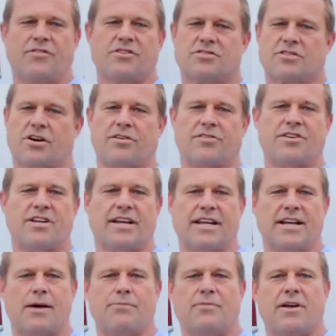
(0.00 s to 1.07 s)
if you start
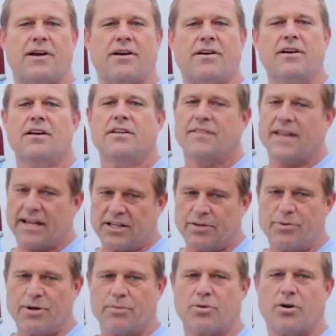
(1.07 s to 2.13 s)
digging up there, that could be a